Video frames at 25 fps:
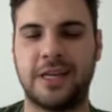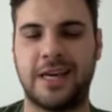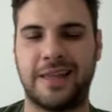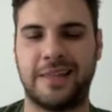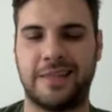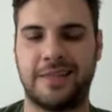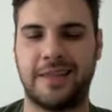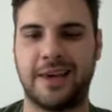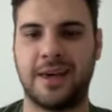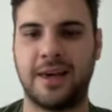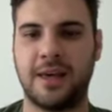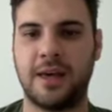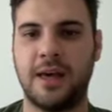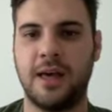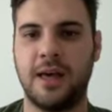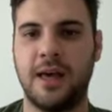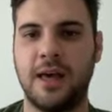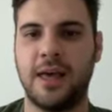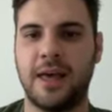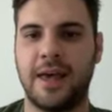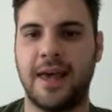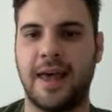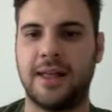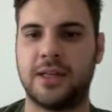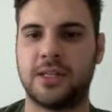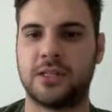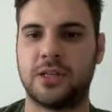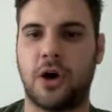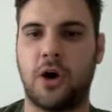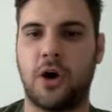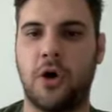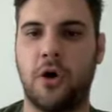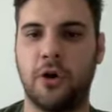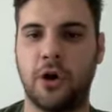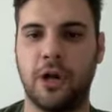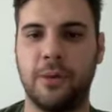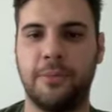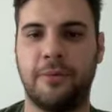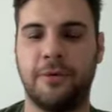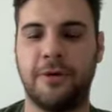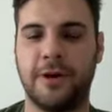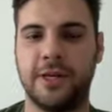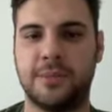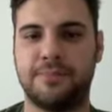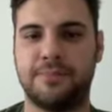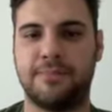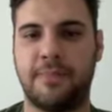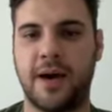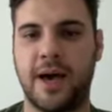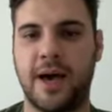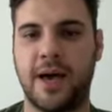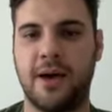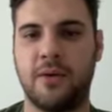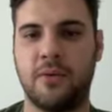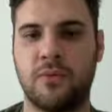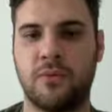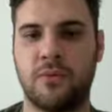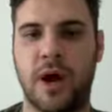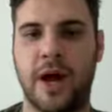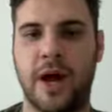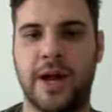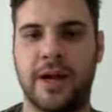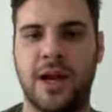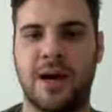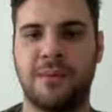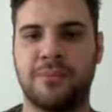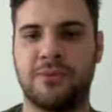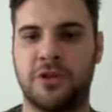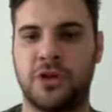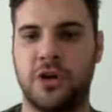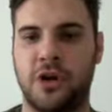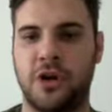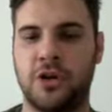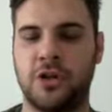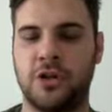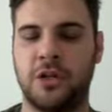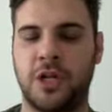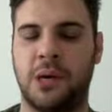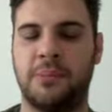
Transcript: I think it's Holler Boys by Ryan Upchurch.